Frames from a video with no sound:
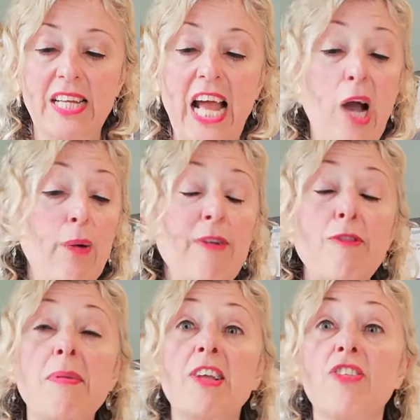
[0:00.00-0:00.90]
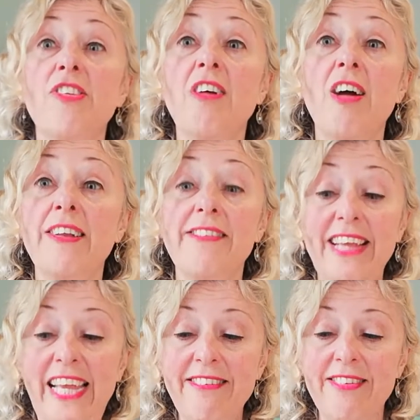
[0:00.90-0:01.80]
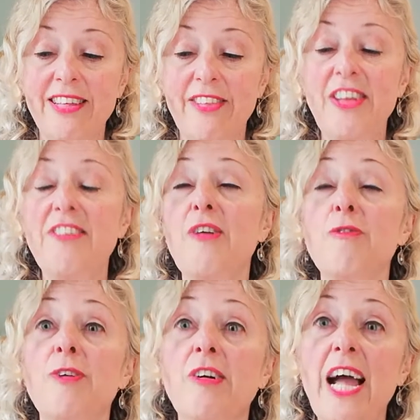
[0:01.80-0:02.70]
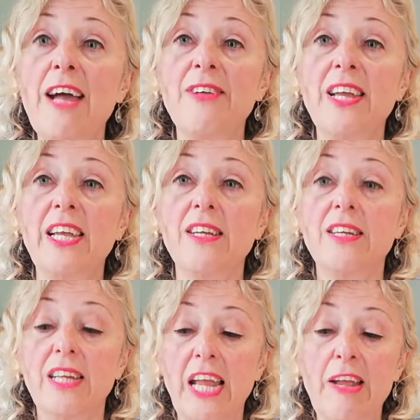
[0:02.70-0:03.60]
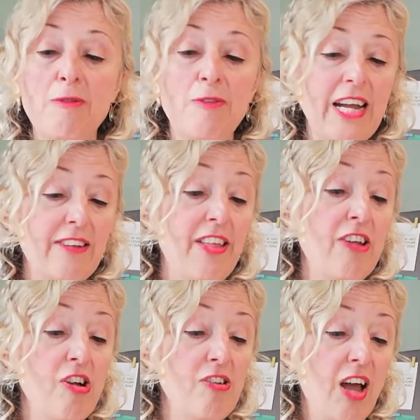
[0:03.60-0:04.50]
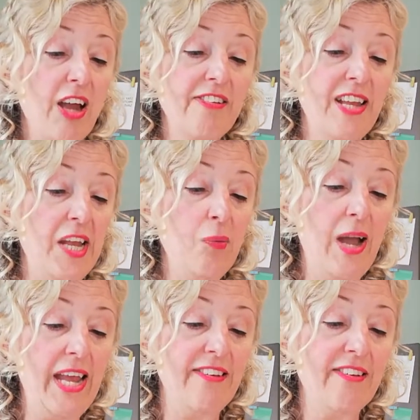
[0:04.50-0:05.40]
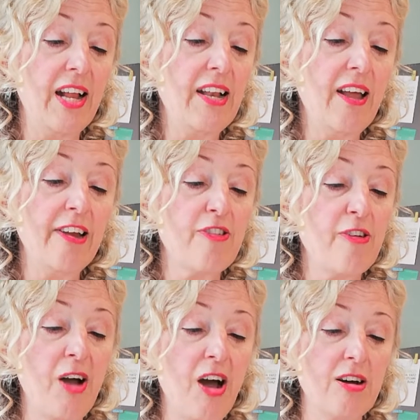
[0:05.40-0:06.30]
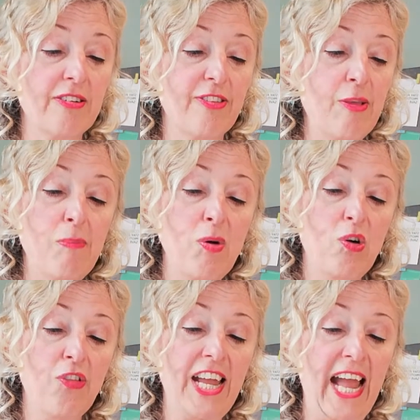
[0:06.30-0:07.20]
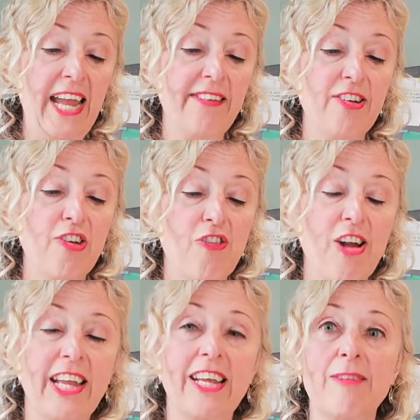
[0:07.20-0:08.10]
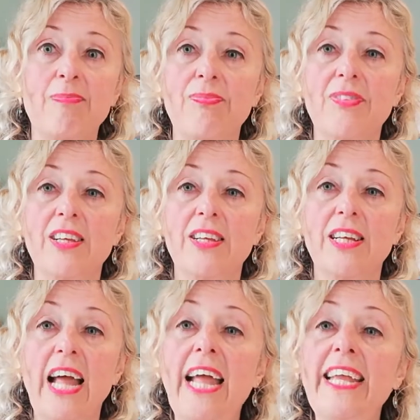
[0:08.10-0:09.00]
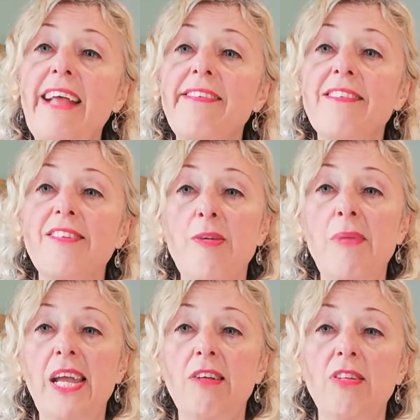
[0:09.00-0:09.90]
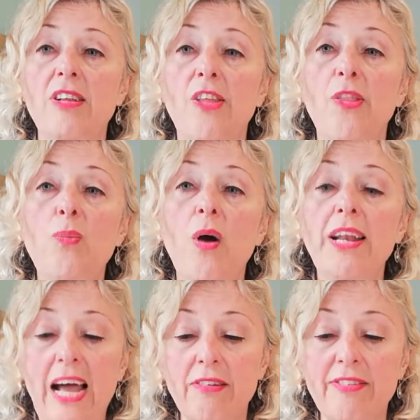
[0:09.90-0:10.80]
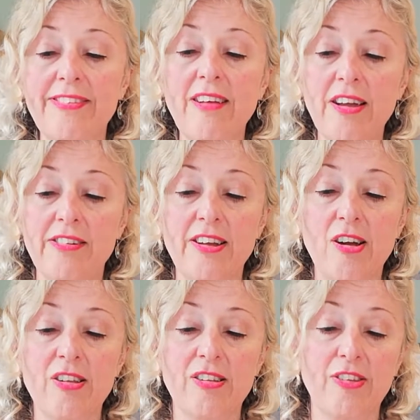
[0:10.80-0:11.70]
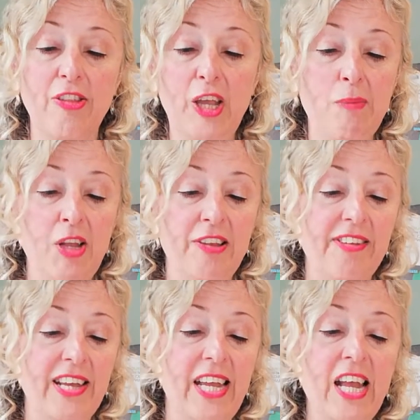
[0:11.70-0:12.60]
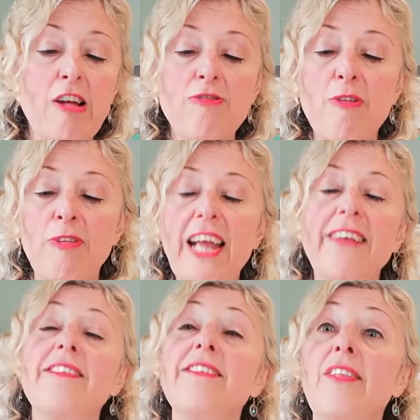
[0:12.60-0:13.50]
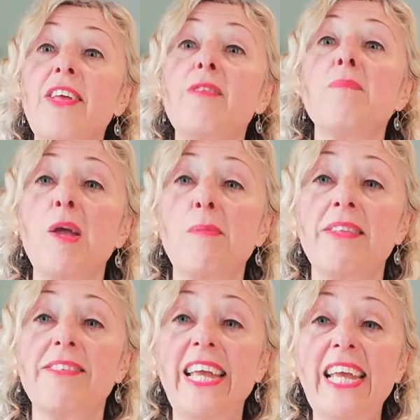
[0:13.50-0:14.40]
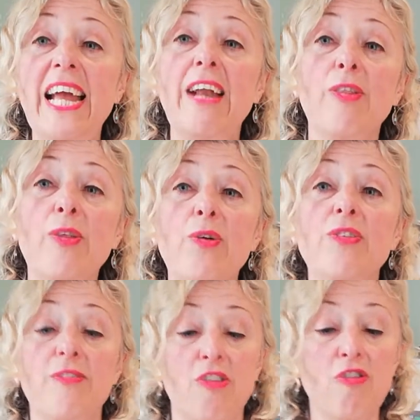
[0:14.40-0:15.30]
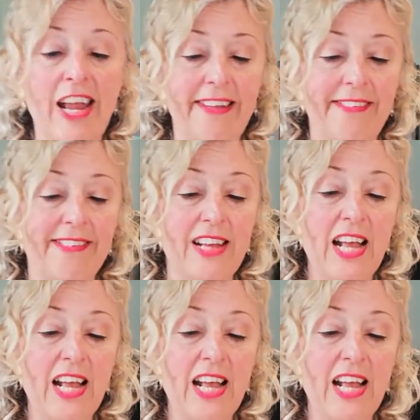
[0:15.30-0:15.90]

However much the diners eat, they don't feel heavy. In fact, they grow lighter in weight and lighter of heart the more they ate and drank. A guest at the meal, the one outsider to the community, reflects until this moment he had thought of grace,